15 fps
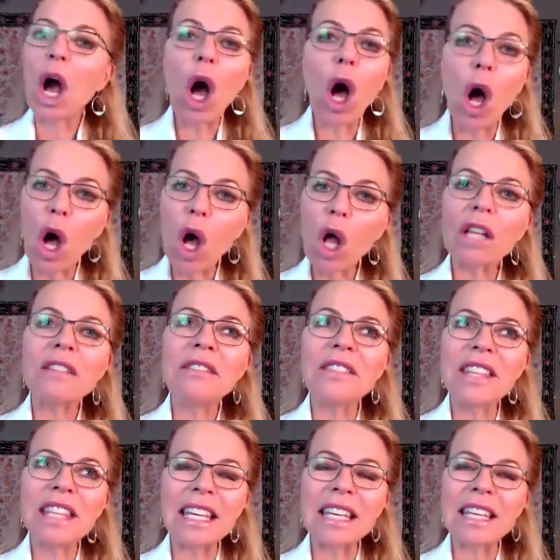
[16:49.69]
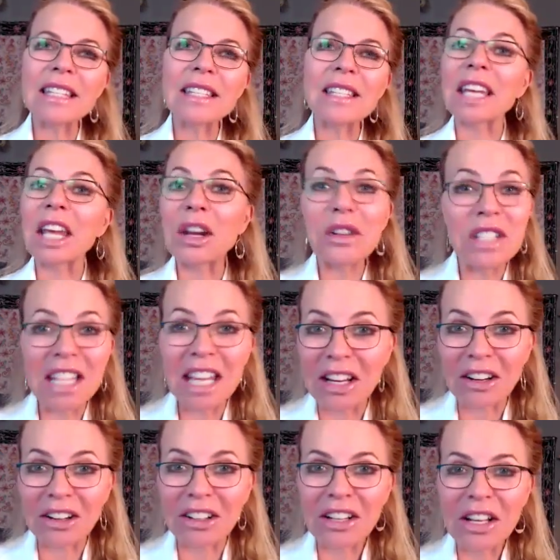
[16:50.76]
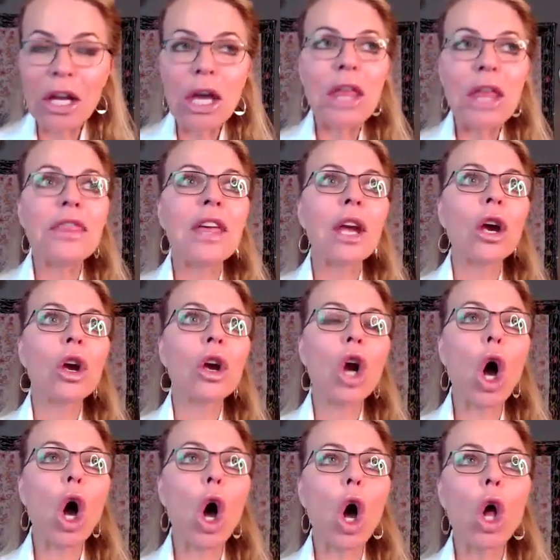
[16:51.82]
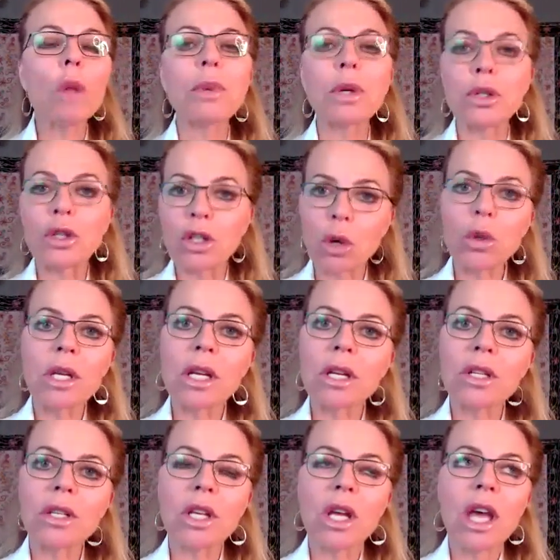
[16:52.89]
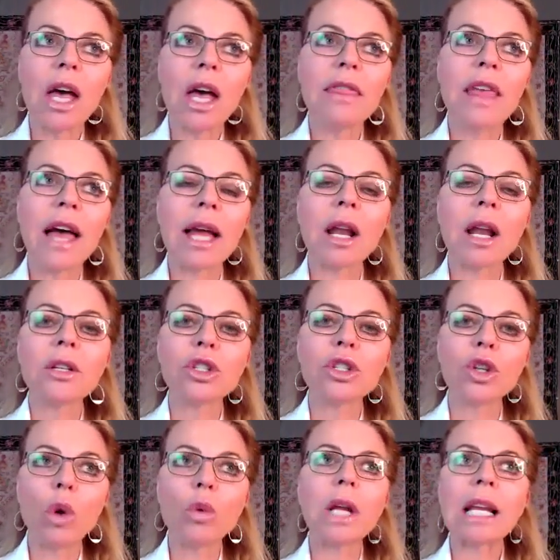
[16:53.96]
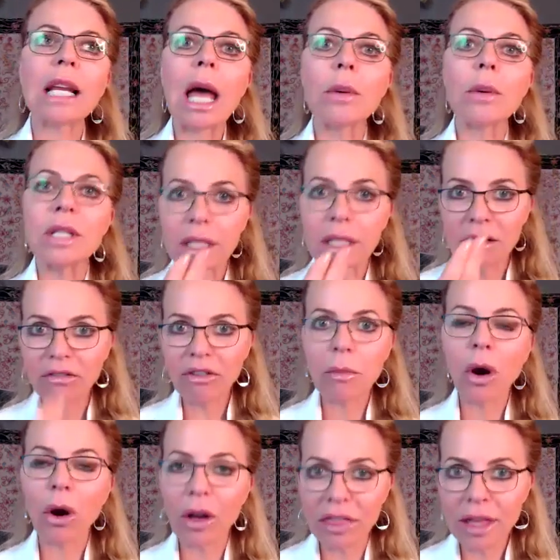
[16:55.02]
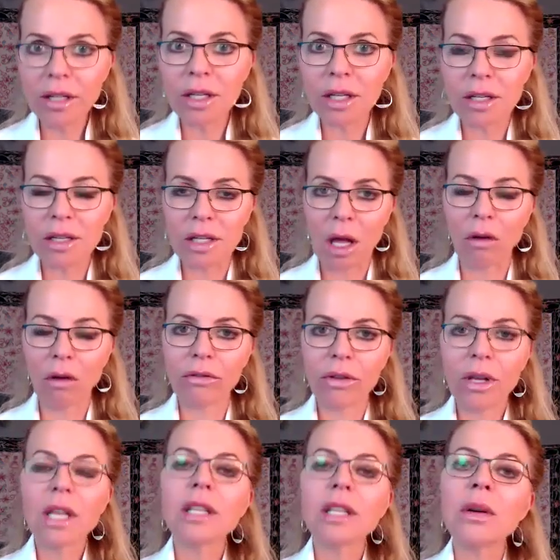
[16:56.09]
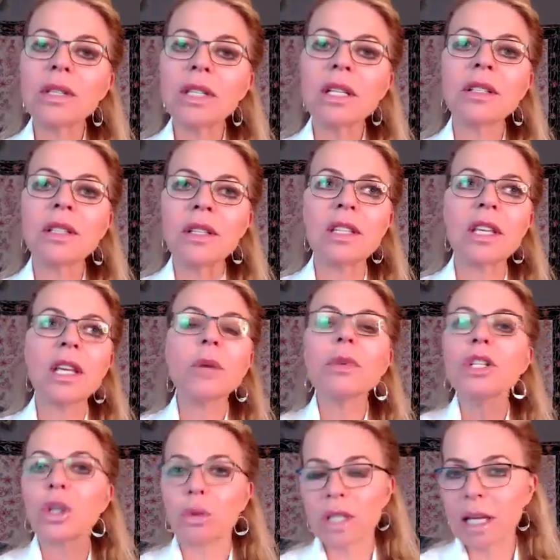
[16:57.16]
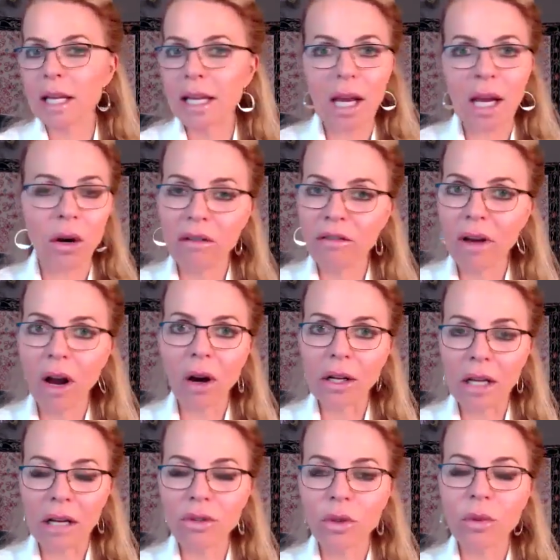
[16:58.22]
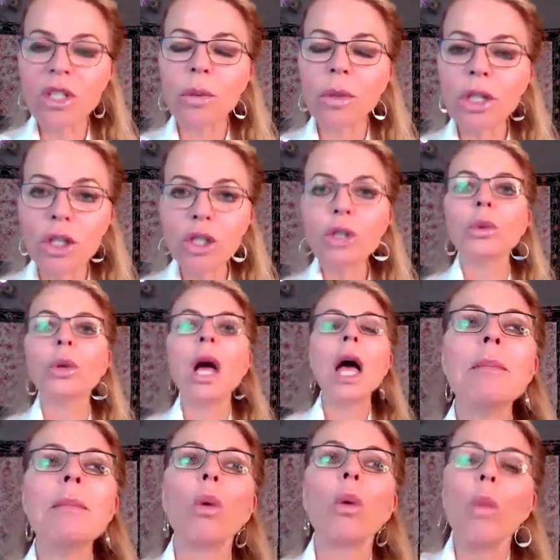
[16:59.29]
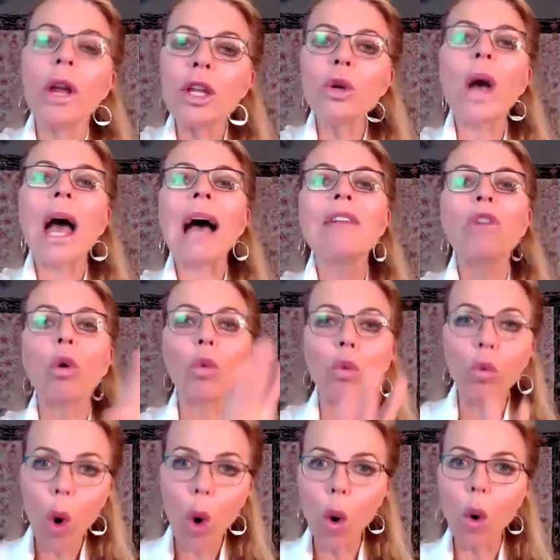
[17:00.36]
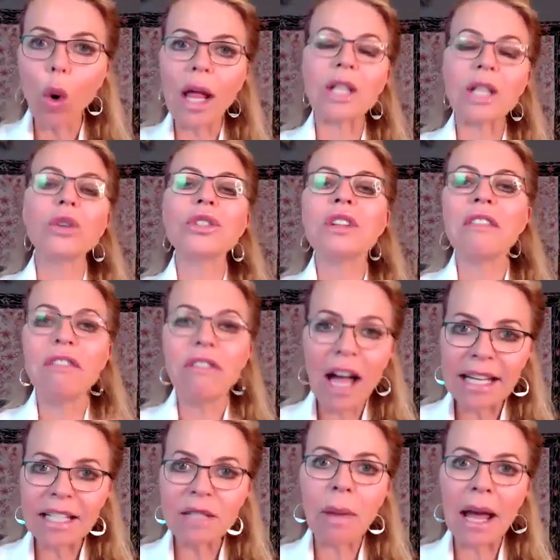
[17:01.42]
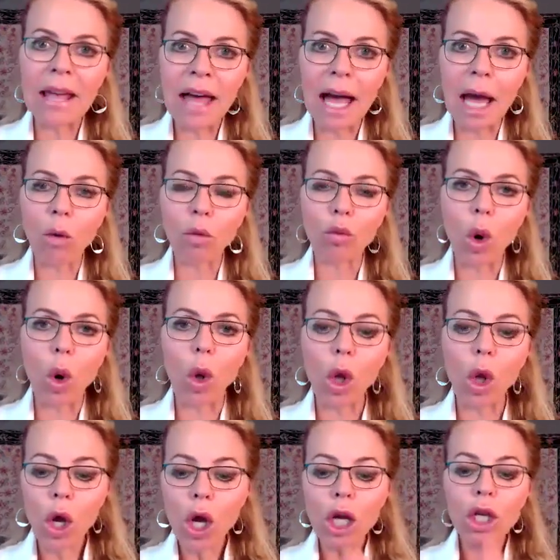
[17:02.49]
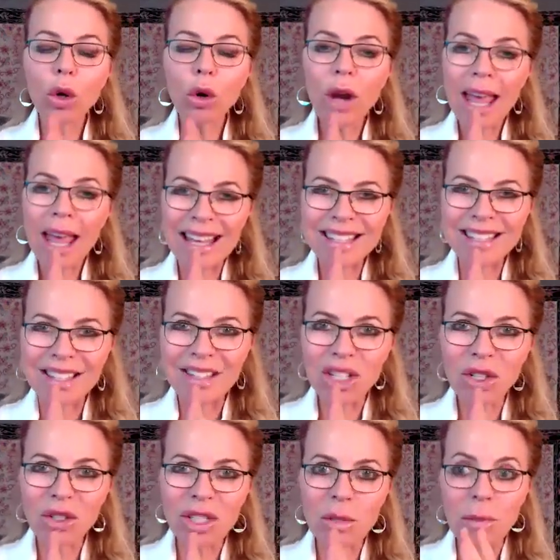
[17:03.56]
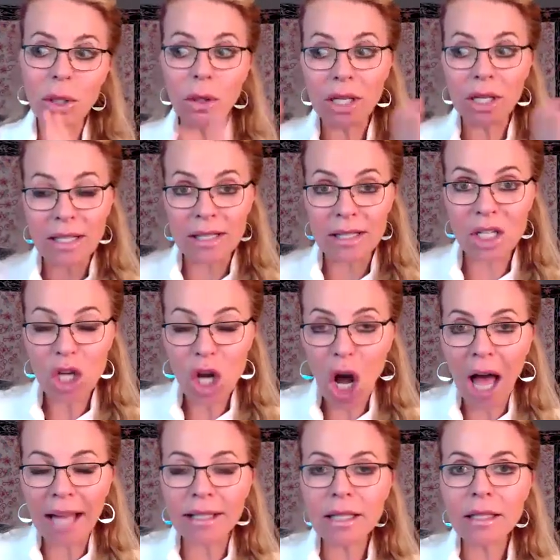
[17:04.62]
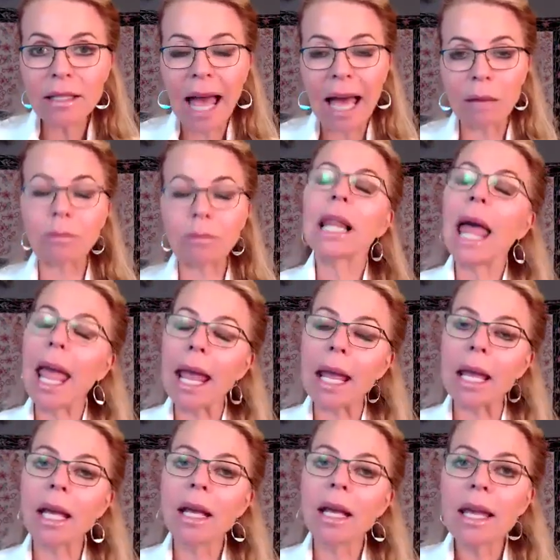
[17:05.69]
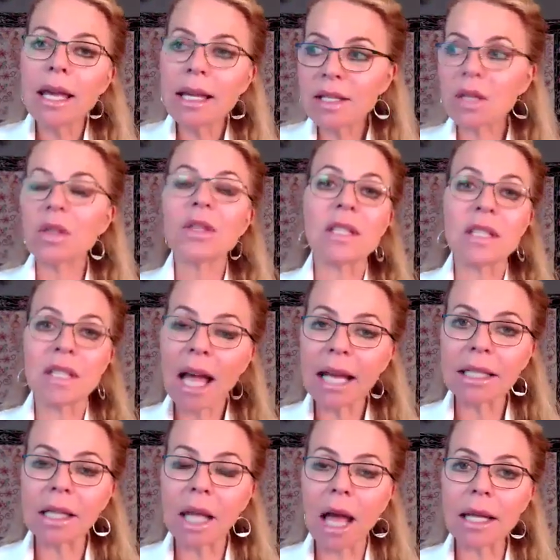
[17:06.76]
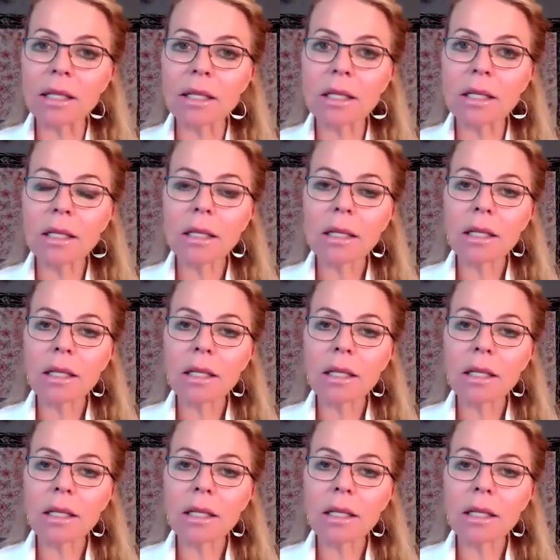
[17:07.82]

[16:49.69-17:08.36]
All of these, the caretaker, they're all personas that don't allow us to live from our authentic self. Now, it's not to say we don't take care of our loved ones, we do. But when you have a role and you're defined by that role, your essence, your spirit is not at play. It's on the sidelines.